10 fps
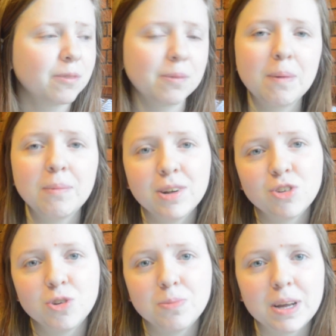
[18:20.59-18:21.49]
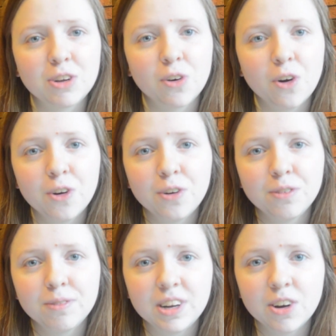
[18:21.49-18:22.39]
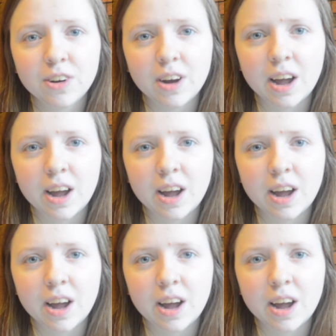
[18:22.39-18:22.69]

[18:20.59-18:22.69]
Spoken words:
Remember to make your own video,